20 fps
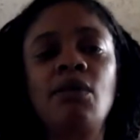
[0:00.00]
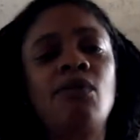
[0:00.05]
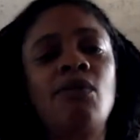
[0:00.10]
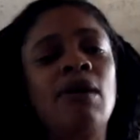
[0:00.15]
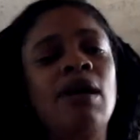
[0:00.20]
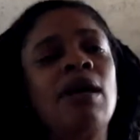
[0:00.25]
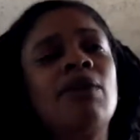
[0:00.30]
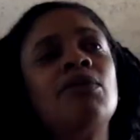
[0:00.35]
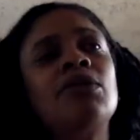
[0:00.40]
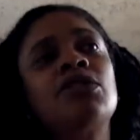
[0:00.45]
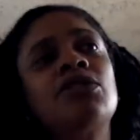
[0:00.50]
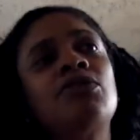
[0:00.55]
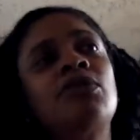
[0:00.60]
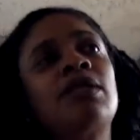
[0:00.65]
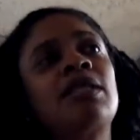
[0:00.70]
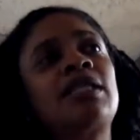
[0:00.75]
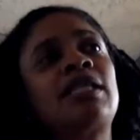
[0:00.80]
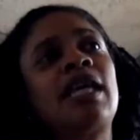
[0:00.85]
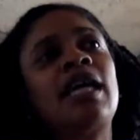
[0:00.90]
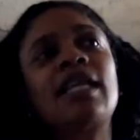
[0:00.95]
Why would you
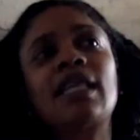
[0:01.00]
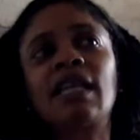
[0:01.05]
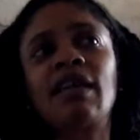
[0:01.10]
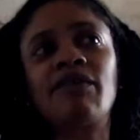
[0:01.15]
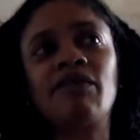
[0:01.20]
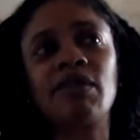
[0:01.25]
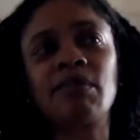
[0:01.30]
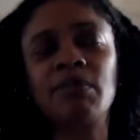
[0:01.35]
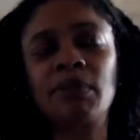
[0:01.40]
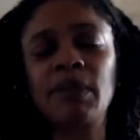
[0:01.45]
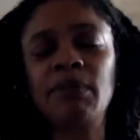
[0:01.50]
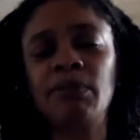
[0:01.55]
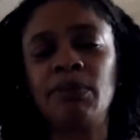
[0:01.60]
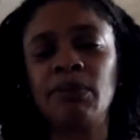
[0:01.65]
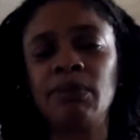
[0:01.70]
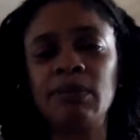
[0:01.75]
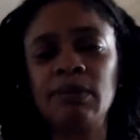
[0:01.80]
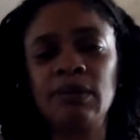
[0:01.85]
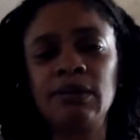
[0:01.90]
want to take that from people?